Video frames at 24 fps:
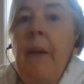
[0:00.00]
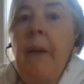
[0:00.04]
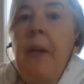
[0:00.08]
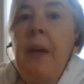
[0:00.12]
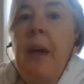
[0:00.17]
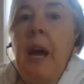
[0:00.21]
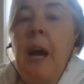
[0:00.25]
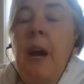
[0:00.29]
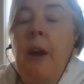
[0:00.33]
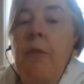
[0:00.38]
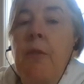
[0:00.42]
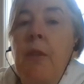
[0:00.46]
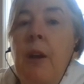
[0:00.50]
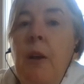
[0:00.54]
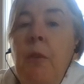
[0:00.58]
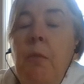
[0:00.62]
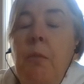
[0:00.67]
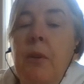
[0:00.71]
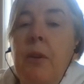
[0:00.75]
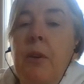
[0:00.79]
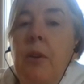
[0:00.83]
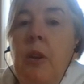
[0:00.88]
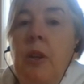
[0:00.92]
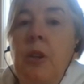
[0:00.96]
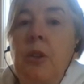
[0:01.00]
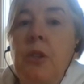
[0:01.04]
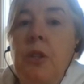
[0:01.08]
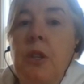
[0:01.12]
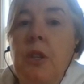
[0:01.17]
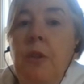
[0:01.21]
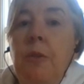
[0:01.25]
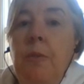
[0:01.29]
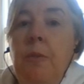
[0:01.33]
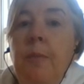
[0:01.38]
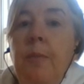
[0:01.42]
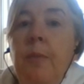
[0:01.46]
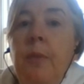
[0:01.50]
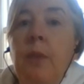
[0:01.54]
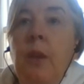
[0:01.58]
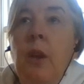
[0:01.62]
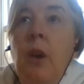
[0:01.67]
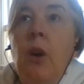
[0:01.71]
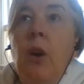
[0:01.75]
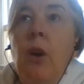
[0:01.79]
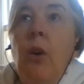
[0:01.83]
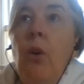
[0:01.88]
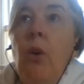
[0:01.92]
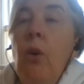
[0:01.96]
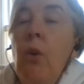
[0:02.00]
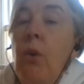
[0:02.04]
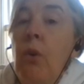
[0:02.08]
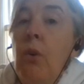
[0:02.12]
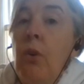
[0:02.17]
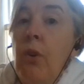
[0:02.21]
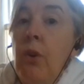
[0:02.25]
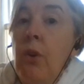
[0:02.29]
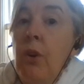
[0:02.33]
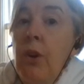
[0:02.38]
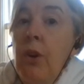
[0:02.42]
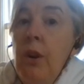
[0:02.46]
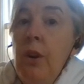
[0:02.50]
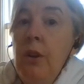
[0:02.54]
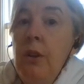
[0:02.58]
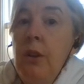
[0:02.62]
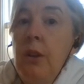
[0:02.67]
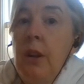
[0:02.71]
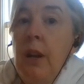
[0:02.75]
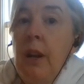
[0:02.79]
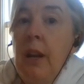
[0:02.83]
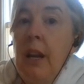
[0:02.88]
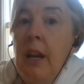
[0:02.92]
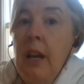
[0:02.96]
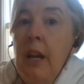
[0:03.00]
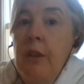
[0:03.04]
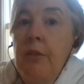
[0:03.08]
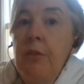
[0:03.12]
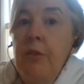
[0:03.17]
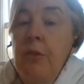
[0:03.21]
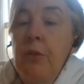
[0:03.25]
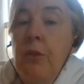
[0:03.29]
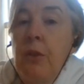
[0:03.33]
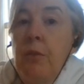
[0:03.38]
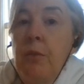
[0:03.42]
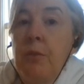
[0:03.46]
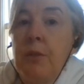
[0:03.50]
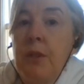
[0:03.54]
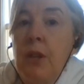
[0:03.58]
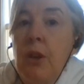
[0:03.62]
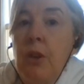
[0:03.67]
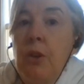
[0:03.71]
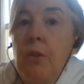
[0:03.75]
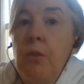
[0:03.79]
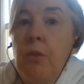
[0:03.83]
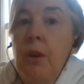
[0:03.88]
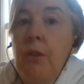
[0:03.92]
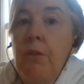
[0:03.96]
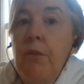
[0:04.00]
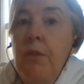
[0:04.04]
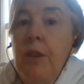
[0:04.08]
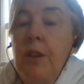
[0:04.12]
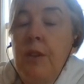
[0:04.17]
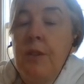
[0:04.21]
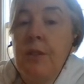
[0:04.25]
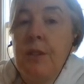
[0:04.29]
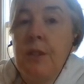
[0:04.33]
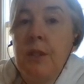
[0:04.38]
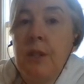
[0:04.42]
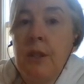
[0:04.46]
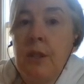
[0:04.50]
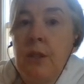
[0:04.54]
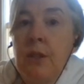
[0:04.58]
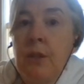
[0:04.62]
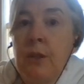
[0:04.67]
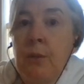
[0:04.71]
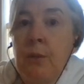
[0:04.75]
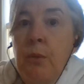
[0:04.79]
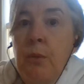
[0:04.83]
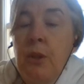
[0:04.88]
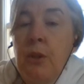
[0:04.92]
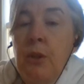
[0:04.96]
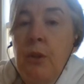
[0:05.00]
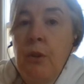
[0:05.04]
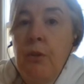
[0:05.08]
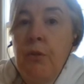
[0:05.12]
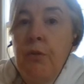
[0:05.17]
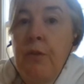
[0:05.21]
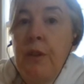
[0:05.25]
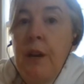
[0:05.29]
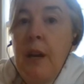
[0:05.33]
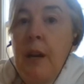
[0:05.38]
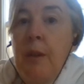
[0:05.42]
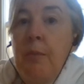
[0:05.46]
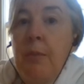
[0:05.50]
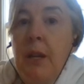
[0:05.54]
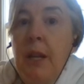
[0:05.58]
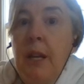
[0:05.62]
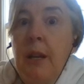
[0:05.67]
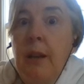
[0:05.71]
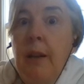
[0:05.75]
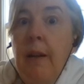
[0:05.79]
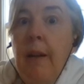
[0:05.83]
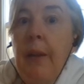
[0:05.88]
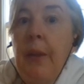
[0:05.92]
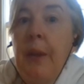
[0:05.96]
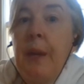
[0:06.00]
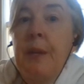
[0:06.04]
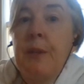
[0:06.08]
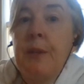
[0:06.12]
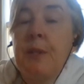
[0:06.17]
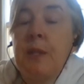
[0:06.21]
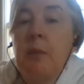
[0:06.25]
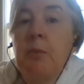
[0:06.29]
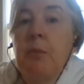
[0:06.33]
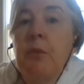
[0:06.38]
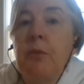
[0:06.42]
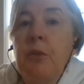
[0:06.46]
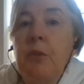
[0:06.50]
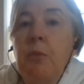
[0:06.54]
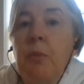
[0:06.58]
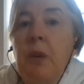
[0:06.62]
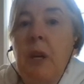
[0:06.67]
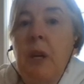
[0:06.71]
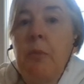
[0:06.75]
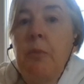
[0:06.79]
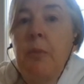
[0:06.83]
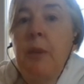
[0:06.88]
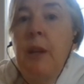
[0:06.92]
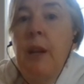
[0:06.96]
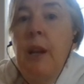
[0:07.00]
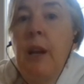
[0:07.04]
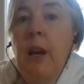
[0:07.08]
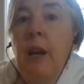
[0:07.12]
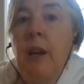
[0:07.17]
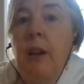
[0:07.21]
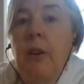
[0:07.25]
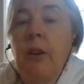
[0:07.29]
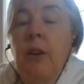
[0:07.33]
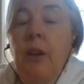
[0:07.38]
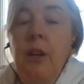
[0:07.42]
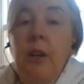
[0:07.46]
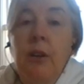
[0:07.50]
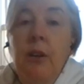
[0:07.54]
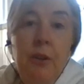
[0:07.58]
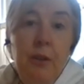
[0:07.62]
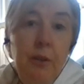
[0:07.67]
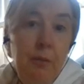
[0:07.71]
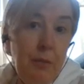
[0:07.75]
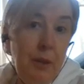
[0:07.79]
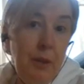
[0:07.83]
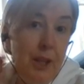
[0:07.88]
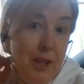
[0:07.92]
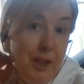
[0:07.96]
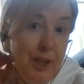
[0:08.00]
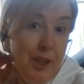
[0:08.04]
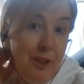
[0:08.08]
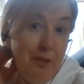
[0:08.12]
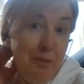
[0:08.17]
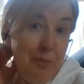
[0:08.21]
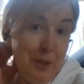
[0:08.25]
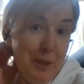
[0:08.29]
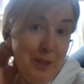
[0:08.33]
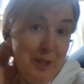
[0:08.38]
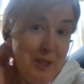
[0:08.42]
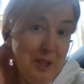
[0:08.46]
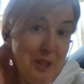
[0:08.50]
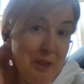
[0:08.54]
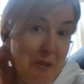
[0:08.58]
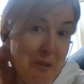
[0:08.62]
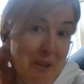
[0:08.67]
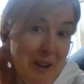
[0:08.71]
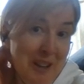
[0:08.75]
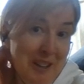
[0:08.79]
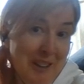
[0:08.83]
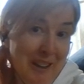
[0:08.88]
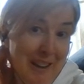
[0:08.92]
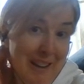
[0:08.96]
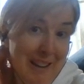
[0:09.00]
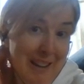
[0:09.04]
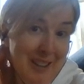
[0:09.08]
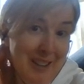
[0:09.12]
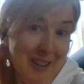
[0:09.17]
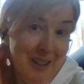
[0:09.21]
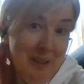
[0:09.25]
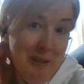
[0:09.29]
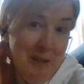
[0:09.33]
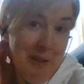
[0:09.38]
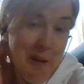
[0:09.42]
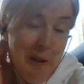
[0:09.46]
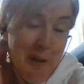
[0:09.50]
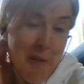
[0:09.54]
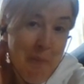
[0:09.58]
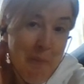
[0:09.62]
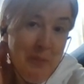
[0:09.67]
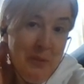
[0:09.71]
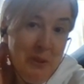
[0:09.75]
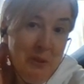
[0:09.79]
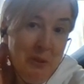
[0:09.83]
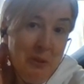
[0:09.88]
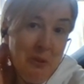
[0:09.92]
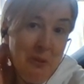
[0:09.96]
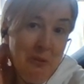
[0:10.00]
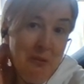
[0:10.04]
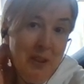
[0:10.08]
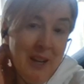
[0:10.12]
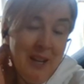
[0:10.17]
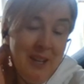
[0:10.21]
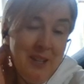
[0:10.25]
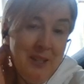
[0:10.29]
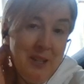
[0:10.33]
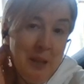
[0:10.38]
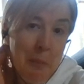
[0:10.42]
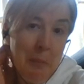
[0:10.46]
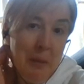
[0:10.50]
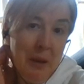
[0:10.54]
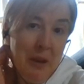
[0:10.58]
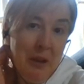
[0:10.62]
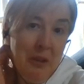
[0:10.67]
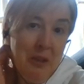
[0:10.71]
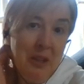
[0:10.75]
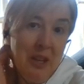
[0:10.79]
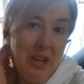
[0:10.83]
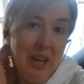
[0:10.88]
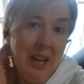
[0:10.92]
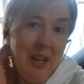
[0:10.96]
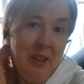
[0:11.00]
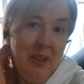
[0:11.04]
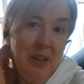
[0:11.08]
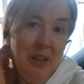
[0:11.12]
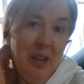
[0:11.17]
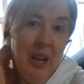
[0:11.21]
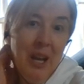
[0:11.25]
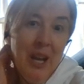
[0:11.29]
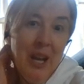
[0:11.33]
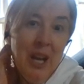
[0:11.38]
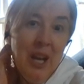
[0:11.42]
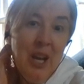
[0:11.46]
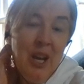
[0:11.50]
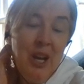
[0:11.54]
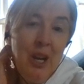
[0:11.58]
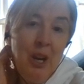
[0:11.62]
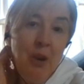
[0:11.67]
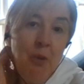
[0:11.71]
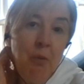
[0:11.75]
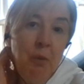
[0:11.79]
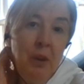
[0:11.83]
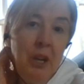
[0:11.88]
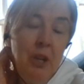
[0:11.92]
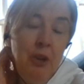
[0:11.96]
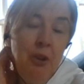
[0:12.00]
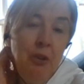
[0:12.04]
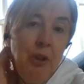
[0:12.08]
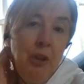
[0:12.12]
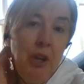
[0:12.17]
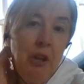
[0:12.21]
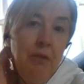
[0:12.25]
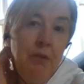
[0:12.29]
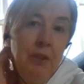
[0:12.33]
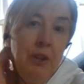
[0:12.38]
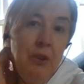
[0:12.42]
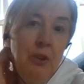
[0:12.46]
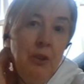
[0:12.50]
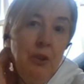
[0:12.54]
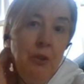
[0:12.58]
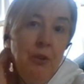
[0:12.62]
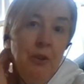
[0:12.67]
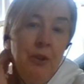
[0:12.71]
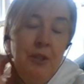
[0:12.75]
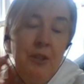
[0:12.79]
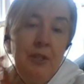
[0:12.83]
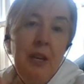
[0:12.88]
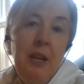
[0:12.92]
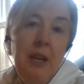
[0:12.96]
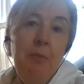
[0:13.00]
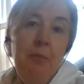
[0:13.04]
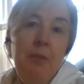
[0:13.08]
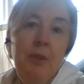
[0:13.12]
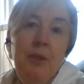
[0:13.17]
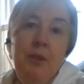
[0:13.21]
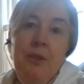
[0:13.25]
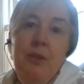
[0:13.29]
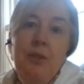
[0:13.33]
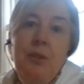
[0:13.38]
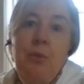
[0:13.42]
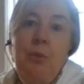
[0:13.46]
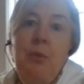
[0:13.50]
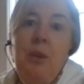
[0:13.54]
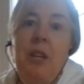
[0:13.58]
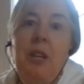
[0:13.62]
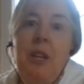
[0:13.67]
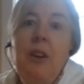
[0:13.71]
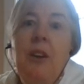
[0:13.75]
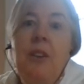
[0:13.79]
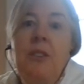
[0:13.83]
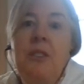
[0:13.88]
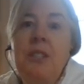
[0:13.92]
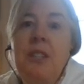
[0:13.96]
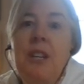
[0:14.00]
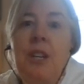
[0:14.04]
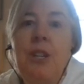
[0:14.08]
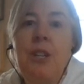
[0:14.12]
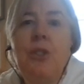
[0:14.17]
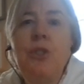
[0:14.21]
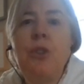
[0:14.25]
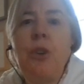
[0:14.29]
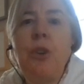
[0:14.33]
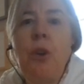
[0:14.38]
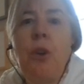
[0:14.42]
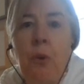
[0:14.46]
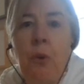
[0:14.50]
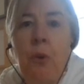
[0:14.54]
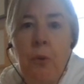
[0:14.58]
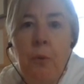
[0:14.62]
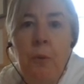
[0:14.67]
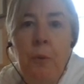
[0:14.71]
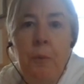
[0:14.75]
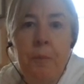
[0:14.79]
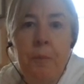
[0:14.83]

around Burlington, or landforms that you have visited with your family. Some of you might be a lot luckier than me and you've been to the Grand Canyon. You could write about that. Now, when you're given your assignment this week, on day 2,